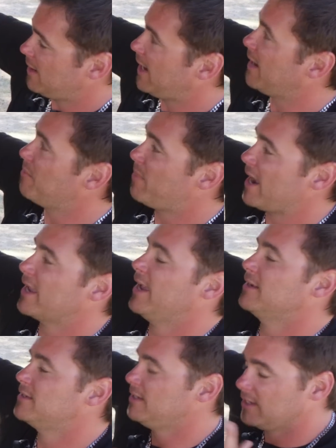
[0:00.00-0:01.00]
and back
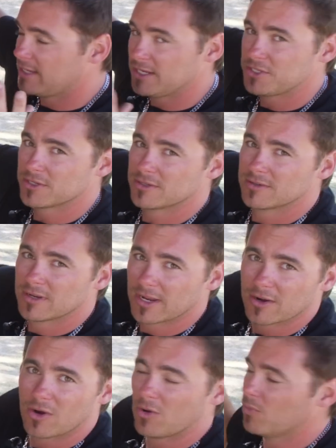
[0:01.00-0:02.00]
out to your kitchen
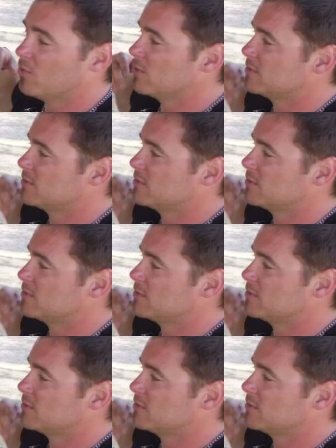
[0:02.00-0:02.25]
and hot water